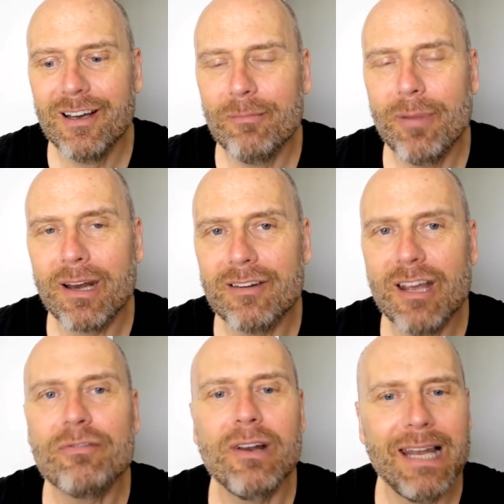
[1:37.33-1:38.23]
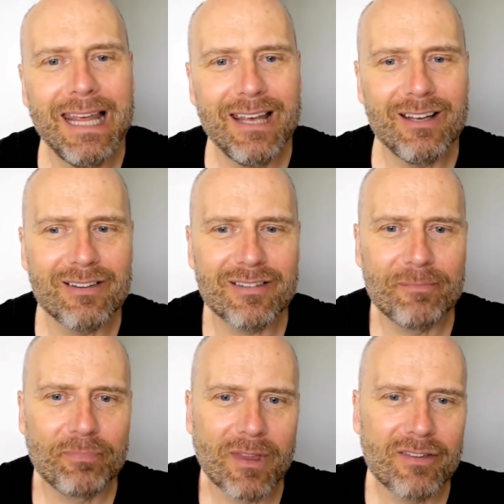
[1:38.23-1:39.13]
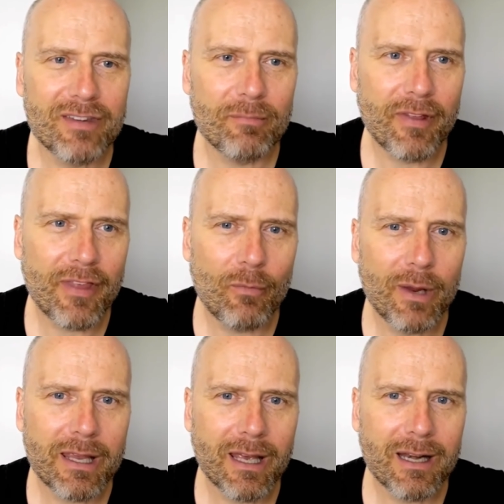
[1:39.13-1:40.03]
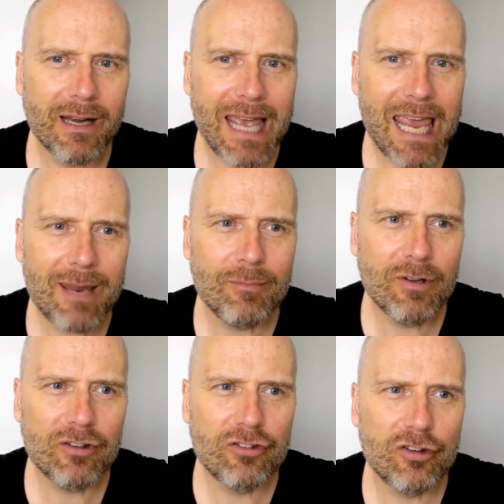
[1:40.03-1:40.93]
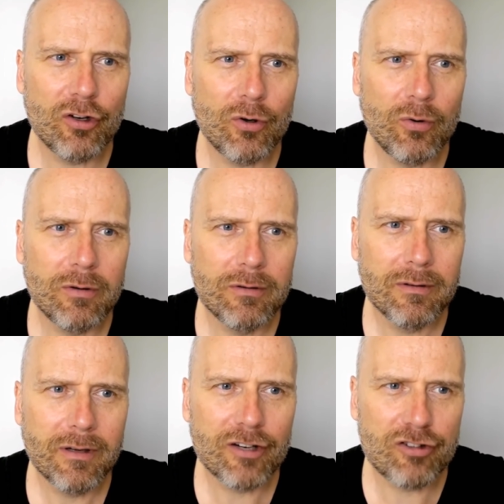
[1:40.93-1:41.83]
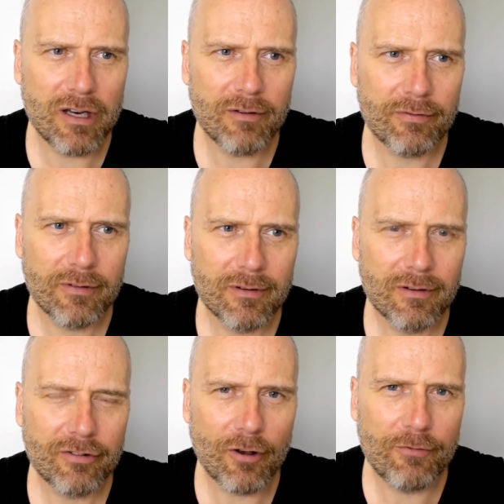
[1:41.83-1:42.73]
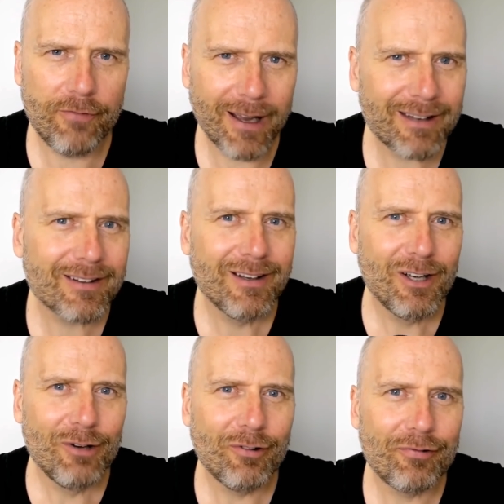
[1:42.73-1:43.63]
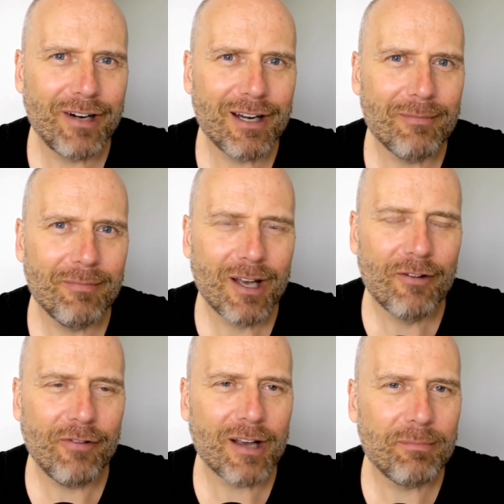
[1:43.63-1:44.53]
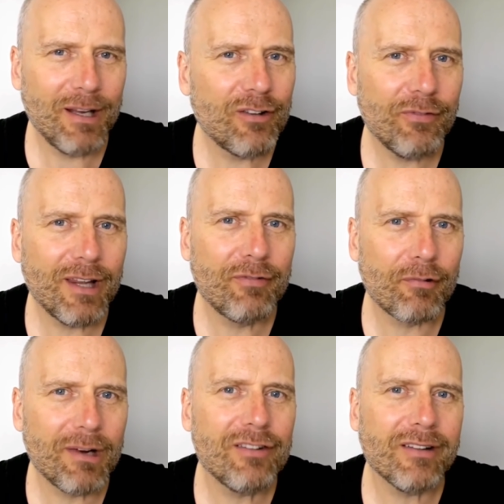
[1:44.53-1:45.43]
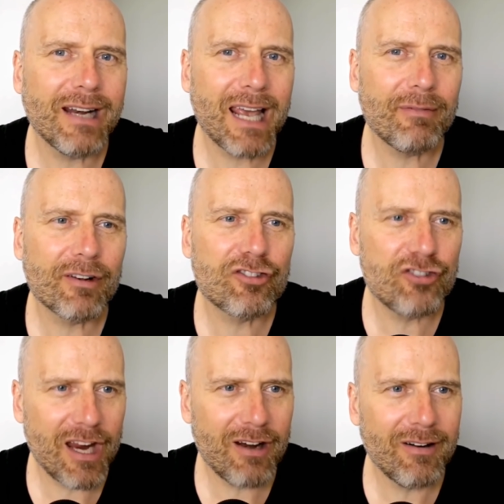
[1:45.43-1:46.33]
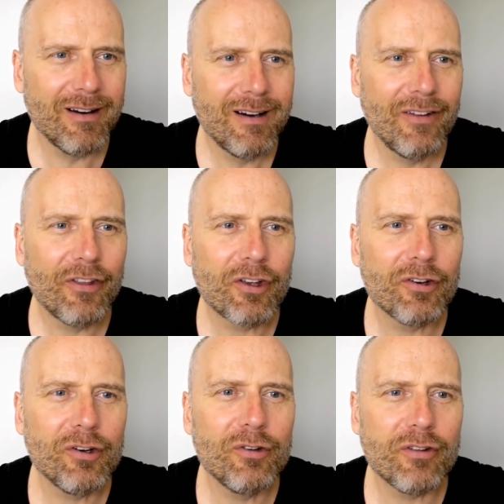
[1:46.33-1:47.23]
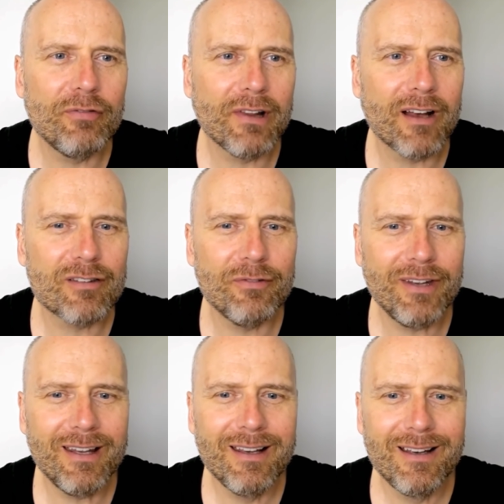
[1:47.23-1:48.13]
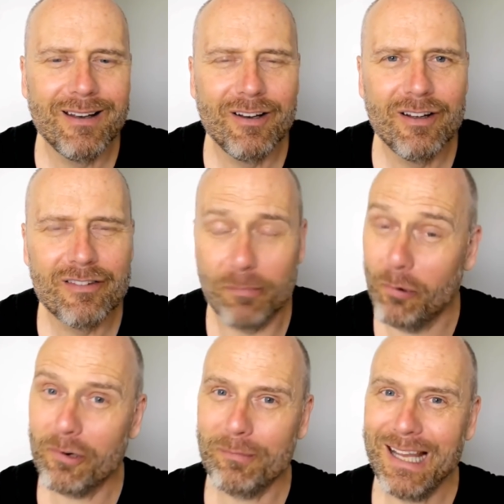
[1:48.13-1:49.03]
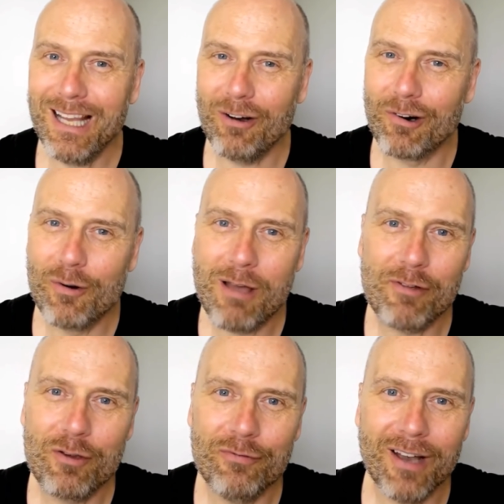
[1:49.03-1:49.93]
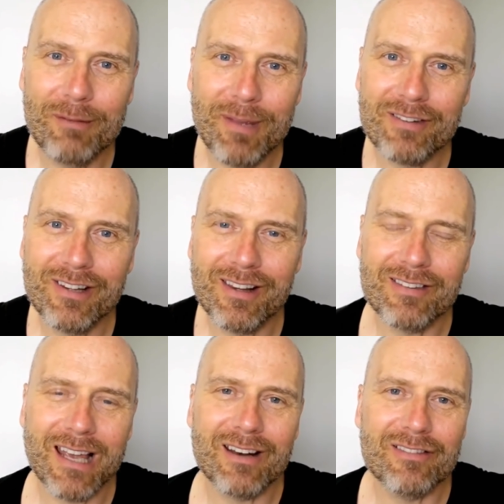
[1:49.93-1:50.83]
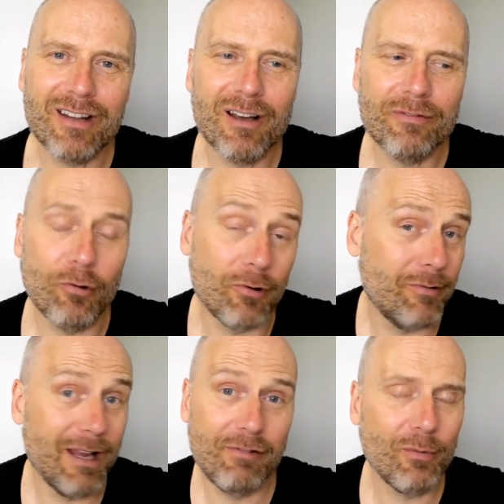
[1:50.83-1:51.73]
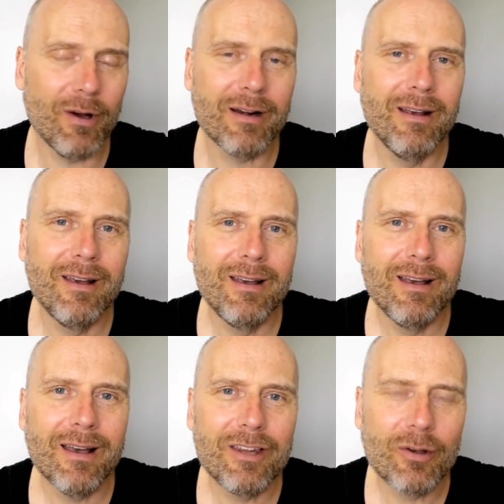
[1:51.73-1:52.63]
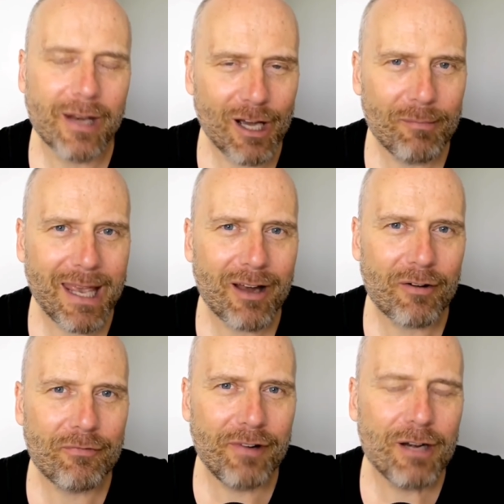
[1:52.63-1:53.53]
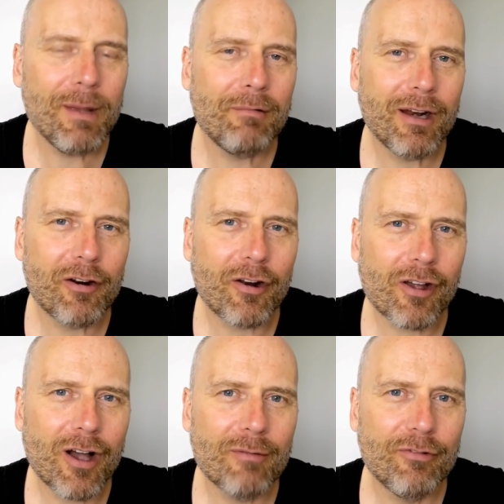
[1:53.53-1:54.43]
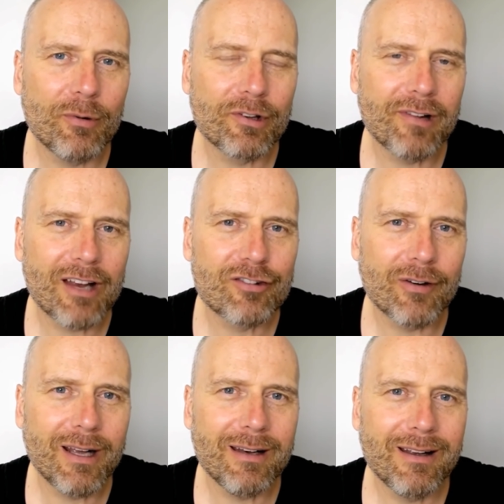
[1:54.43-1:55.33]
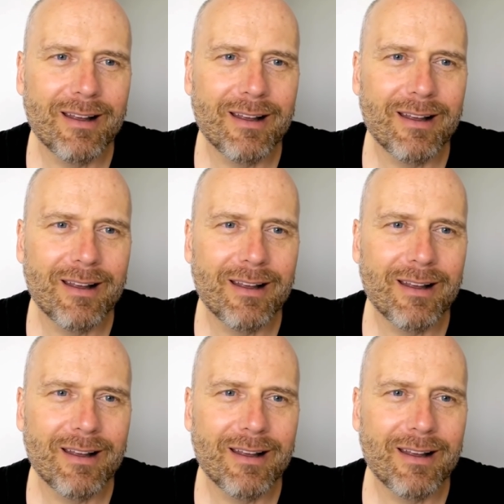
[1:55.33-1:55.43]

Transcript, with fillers: But it definitely is something that we can aim to achieve. So fight for freedom. Fight peacefully for reason and evidence. Share the good news of philosophy. Support me or whoever you find best at this kind of stuff, or everyone. Uh, you can help me out at freedomainradio.com forward slash donate.